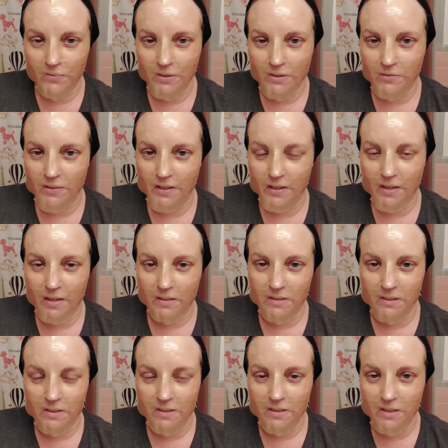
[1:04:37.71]
It's very
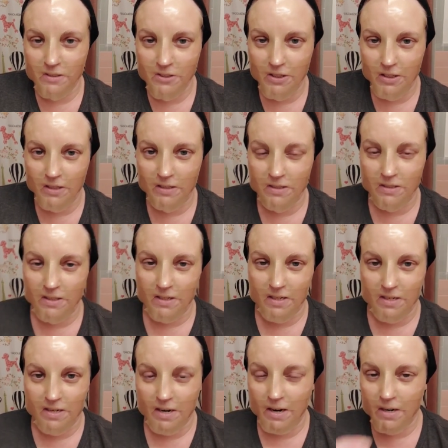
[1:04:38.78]
existentialist
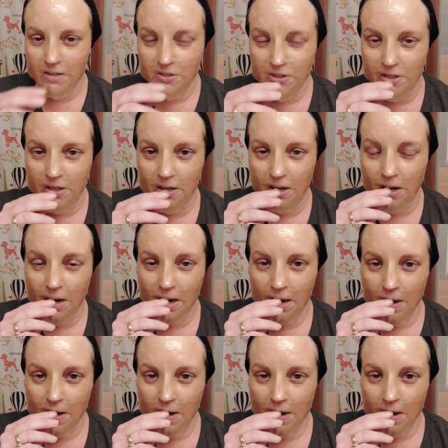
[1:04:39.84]
in nature.